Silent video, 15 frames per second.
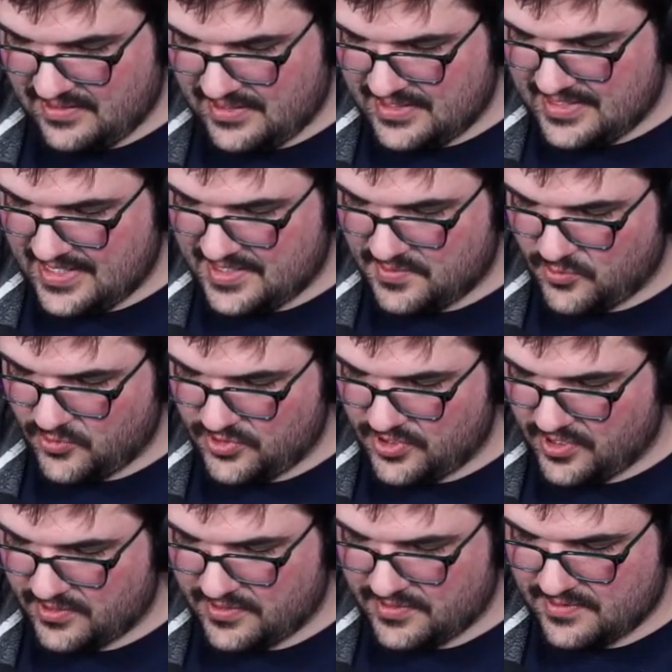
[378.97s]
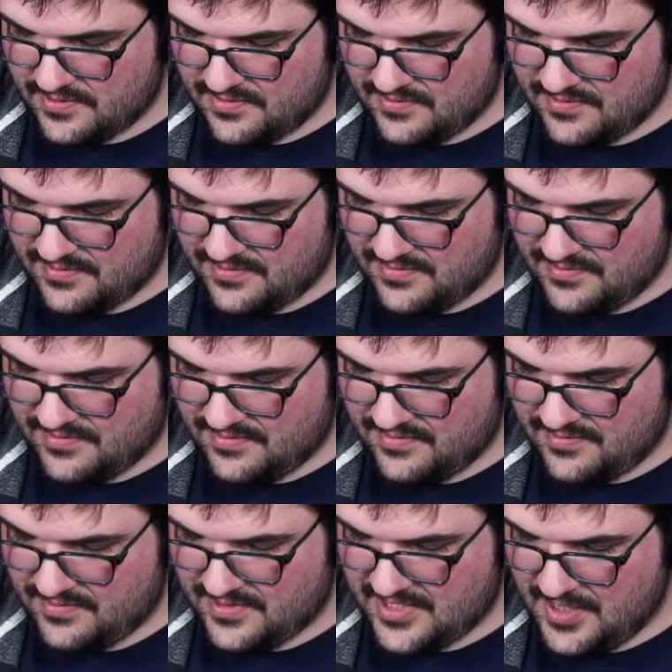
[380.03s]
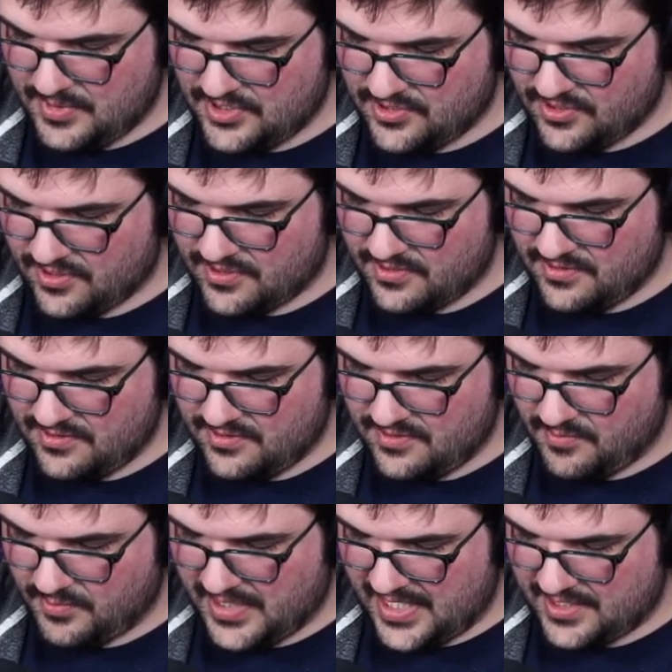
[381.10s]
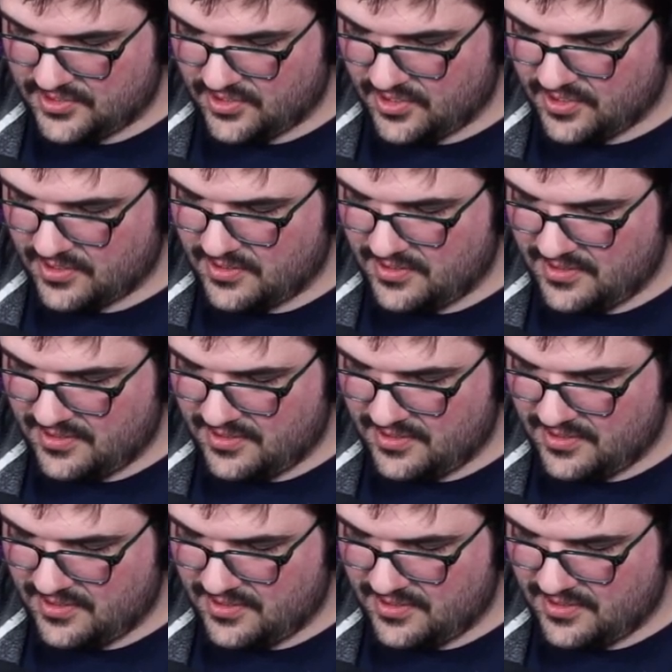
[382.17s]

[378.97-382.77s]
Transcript: Let's add some more darkness. Let's keep it dark. Black dog.